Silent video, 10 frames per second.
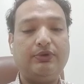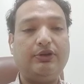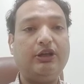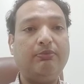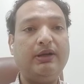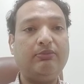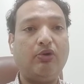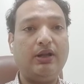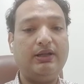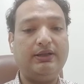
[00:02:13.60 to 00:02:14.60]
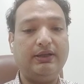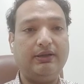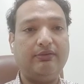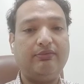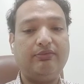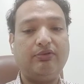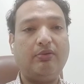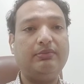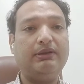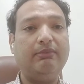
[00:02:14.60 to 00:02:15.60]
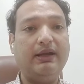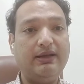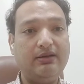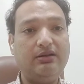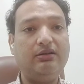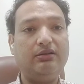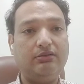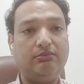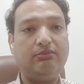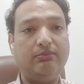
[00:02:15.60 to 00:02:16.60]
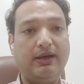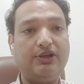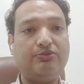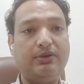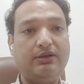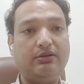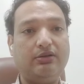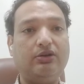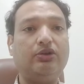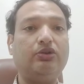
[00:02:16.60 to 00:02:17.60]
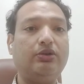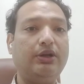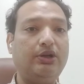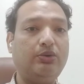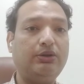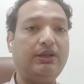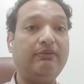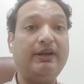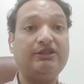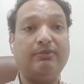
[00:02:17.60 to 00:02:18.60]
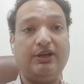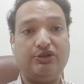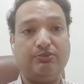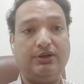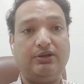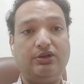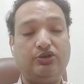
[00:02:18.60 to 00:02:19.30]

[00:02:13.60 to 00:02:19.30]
treatment modality from the medical management into the device management.